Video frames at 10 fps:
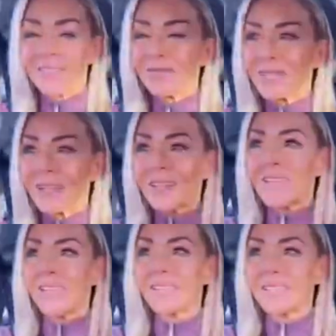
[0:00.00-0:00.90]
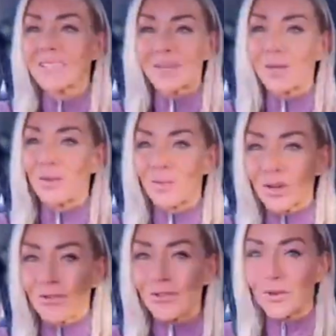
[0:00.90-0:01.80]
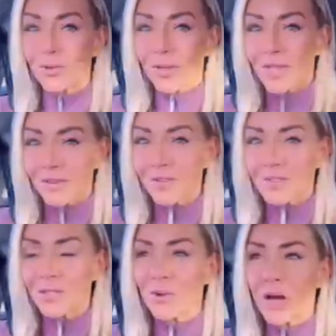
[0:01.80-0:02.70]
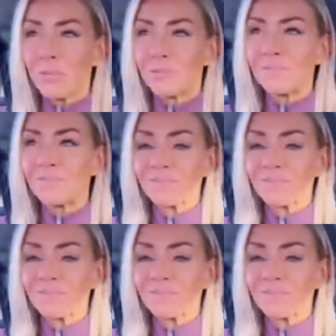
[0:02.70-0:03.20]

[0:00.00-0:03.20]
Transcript: those kind of things. Real food that fills you up.